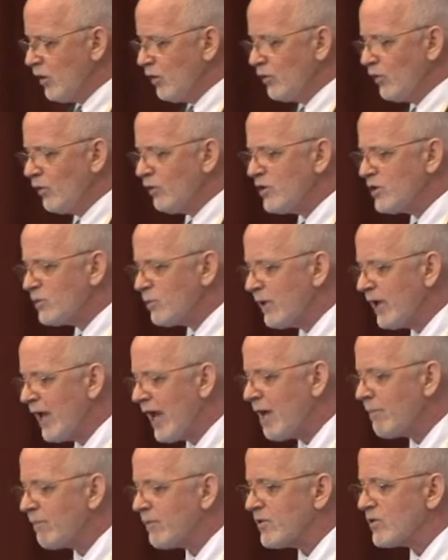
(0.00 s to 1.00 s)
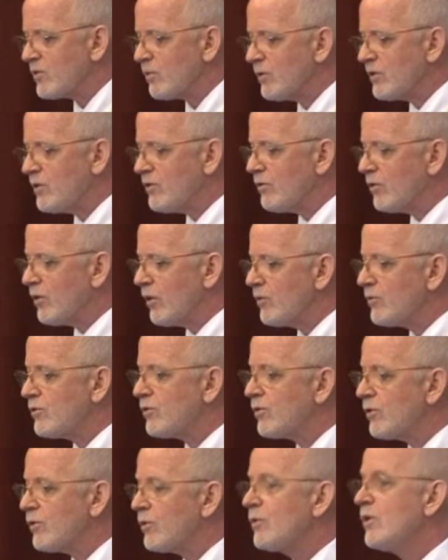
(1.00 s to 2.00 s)
Notice what happens when you go
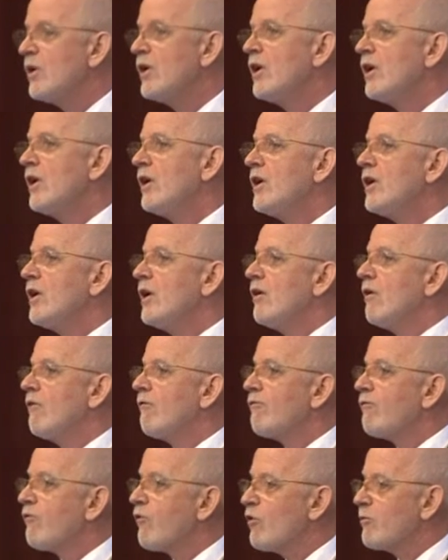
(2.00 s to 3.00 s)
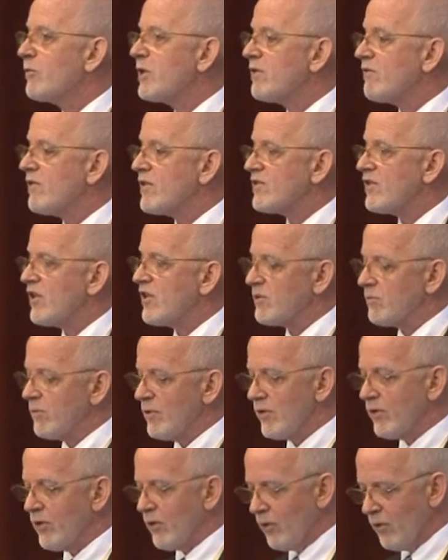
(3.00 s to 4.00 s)
to formative
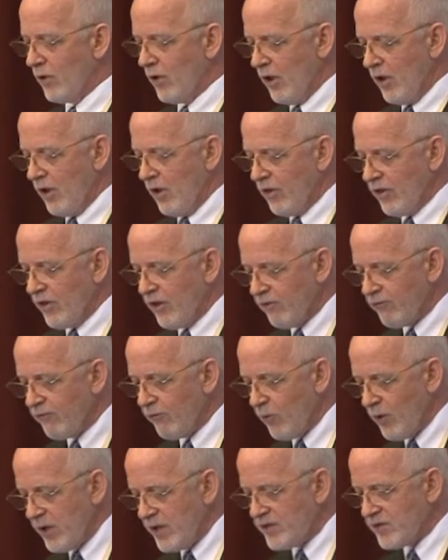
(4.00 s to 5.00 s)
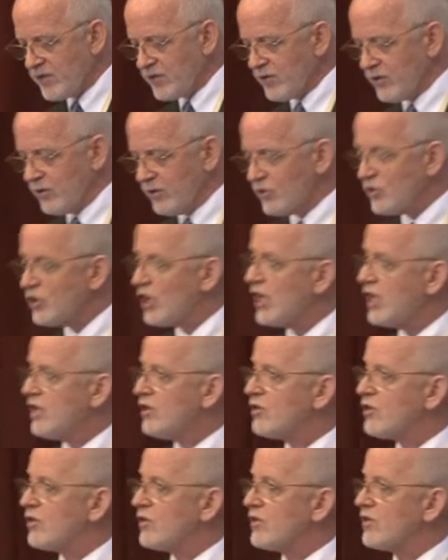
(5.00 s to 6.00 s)
assessment, though. The voice
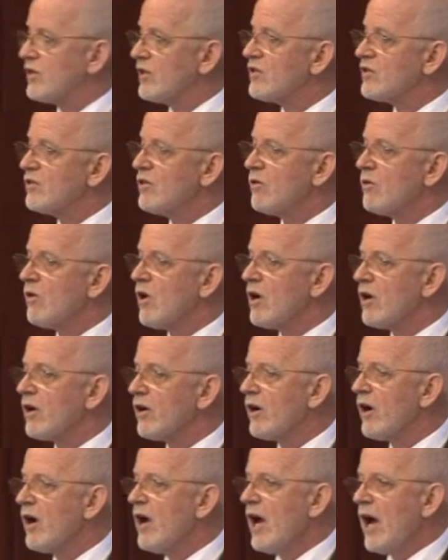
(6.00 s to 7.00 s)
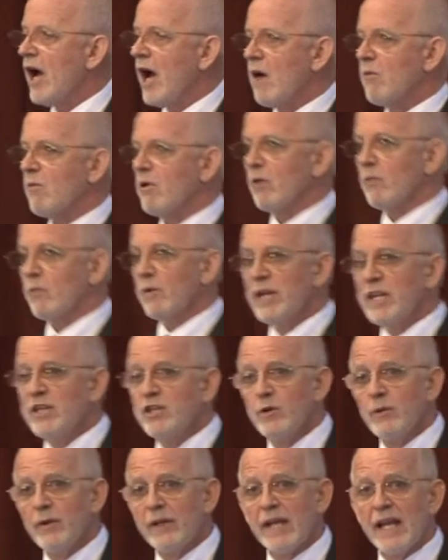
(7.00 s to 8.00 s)
changes. It's no longer how are we
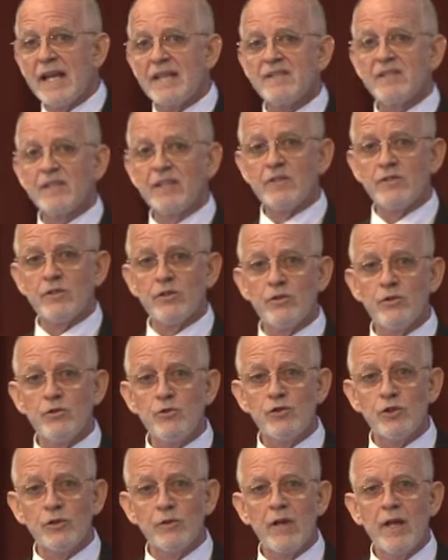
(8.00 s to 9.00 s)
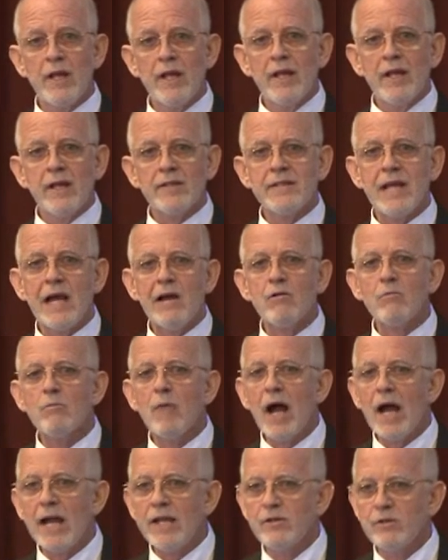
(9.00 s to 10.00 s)
doing as an institution, it's how am
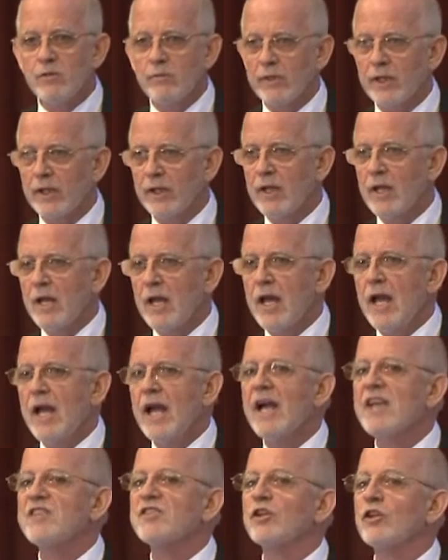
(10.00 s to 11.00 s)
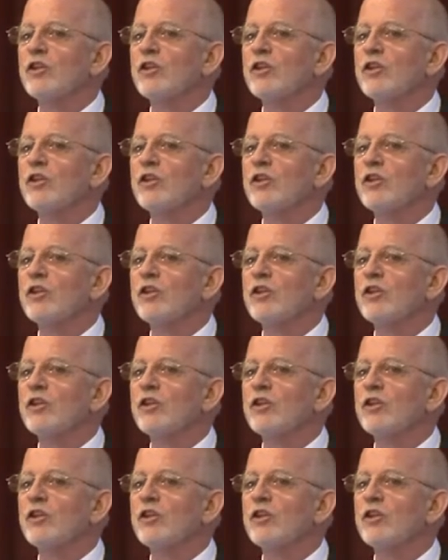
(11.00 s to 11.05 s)
I doing as a